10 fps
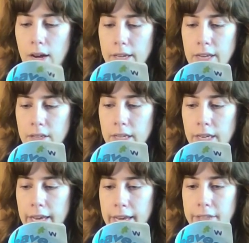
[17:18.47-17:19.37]
young
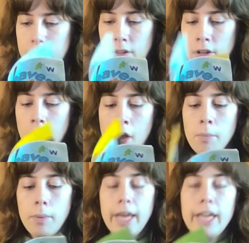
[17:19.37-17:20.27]
kids,
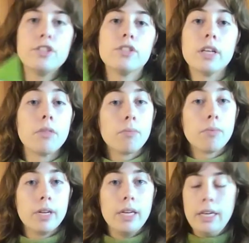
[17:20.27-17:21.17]
probably ages like
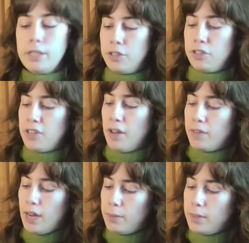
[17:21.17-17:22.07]
3 to
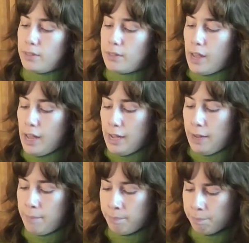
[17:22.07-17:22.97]
7, I would
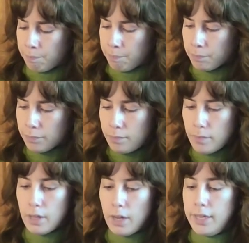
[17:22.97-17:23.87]
say.
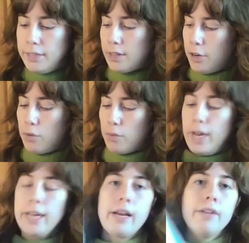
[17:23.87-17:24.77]
It's got
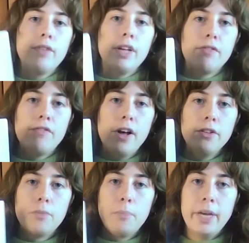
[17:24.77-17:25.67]
great kind of like
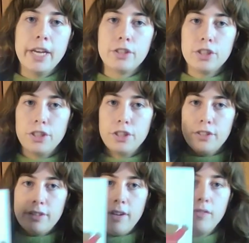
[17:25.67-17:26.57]
felt
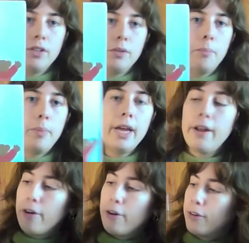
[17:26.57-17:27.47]
pictures of little
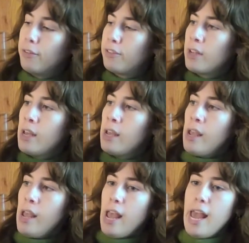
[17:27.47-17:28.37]
bears,
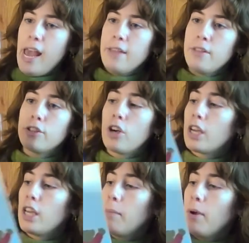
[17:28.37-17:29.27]
and they're
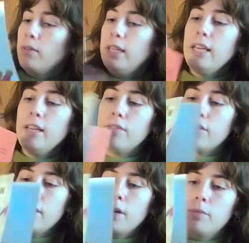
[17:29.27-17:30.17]
talking about leaves,
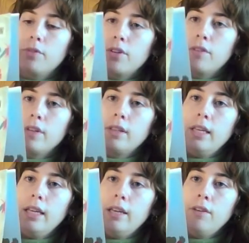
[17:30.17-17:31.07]
and they're observing
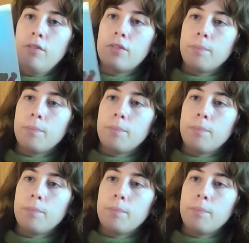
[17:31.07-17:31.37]
leaves.